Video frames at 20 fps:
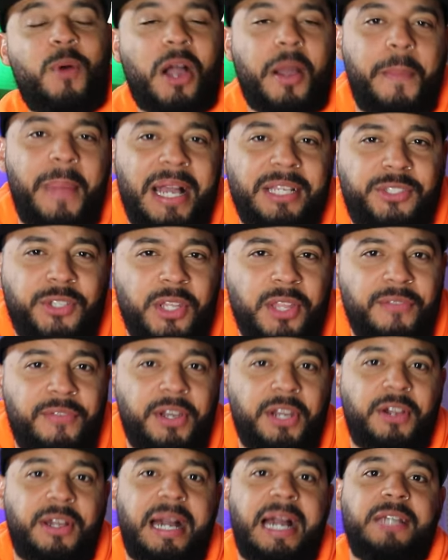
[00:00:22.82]
welcome back to another
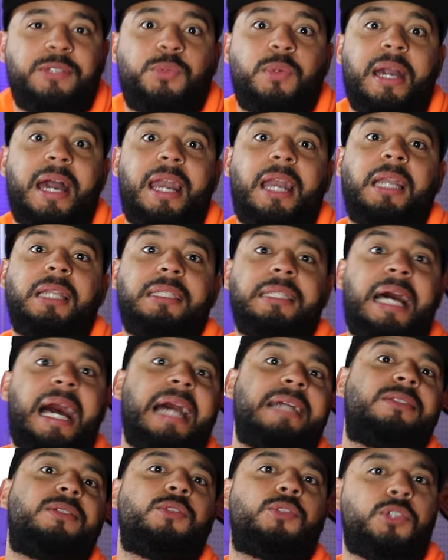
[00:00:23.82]
video, guys. We got a
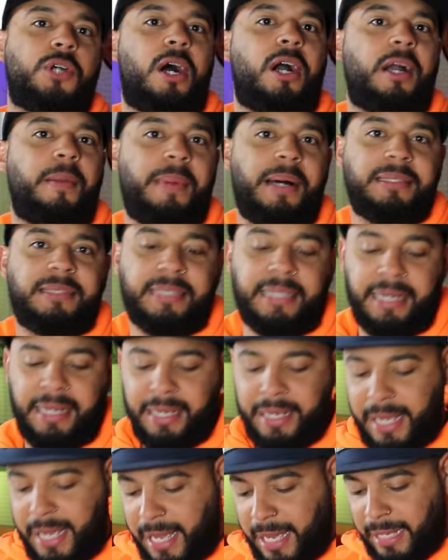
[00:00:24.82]
lot to talk about
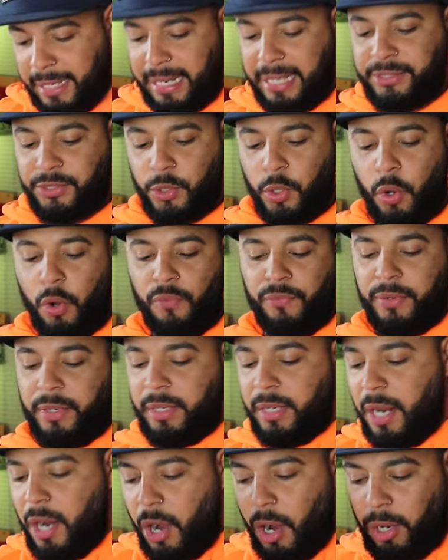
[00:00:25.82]
today, a lot to go
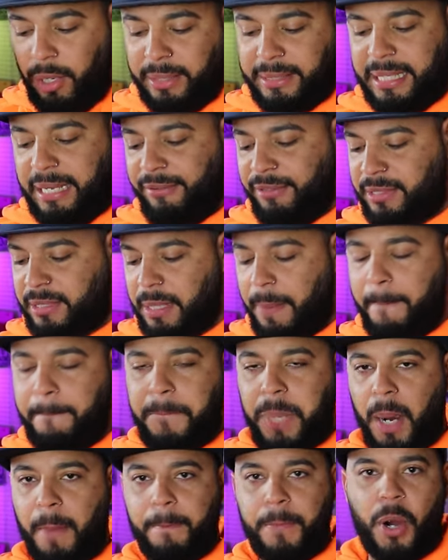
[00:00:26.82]
over. Harley Davidson
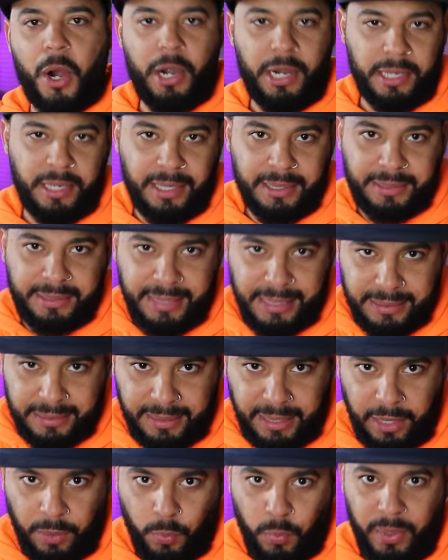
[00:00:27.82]
bombarding us
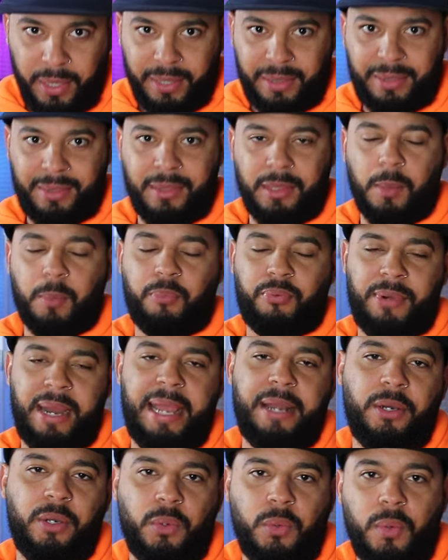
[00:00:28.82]
yesterday with the
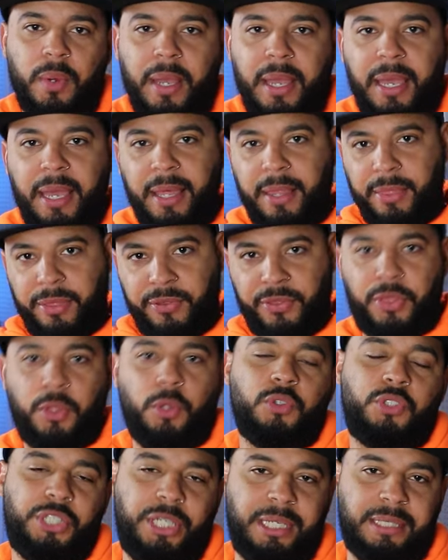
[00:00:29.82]
brand new
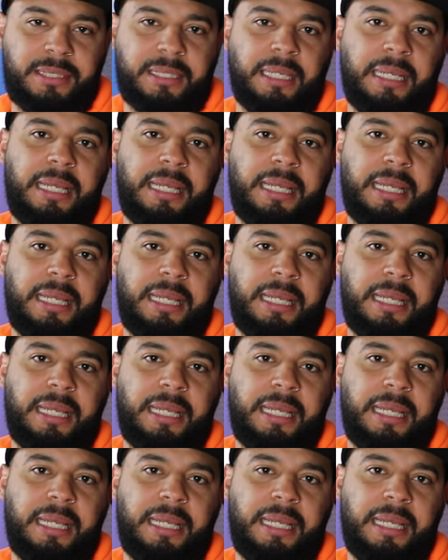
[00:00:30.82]
Enthusiast